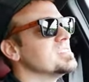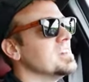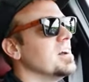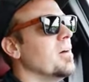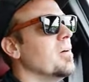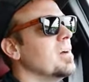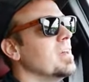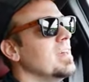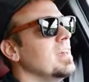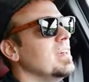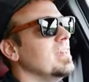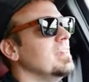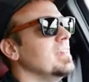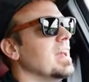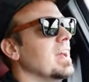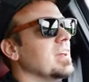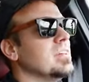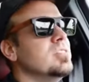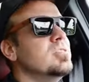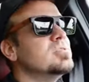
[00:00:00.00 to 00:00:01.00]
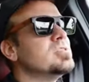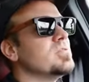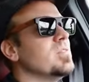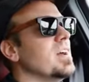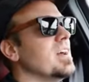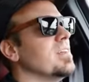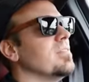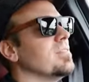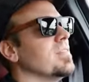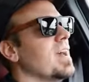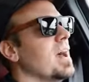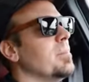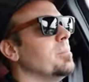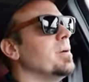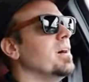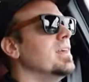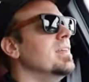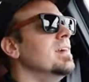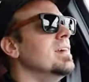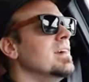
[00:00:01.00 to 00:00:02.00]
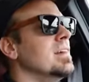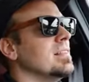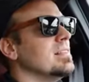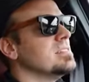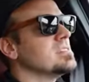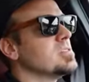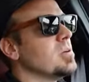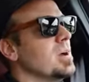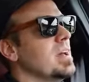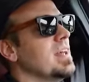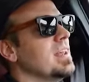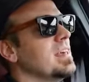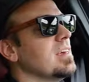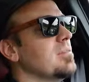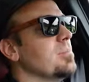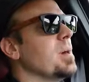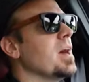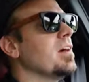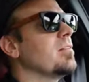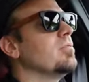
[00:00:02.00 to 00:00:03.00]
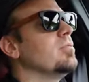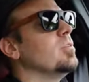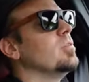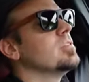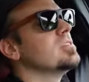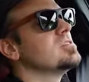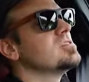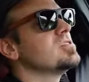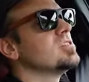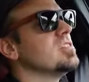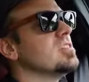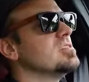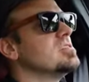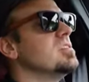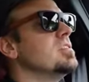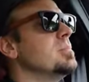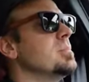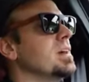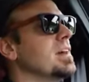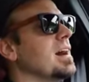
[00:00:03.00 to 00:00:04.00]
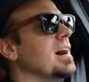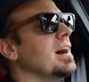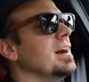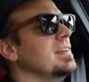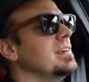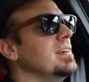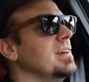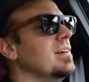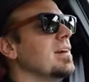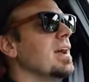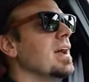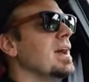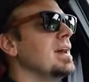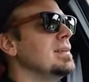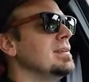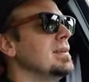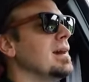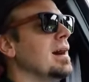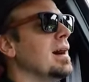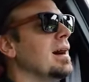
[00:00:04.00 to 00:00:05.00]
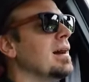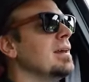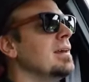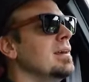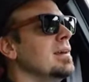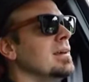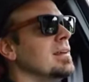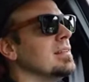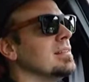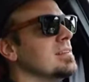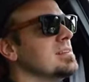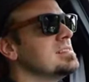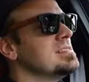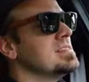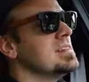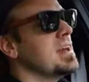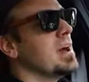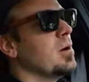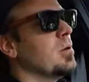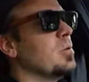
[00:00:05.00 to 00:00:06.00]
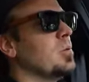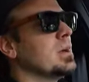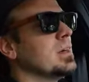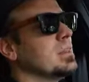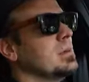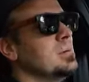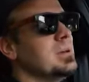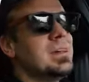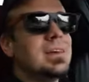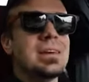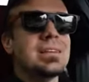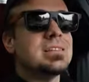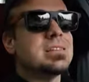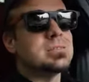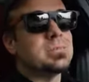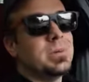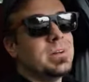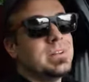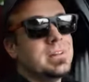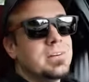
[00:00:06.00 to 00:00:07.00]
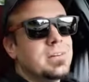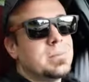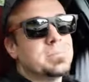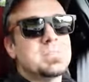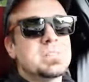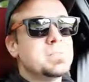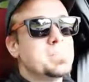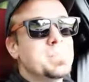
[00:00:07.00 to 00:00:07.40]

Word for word: So yeah, huge fan of that. But let's go ahead and give back full control to the Macan here, and uh, let's see how quickly we can get this one here up to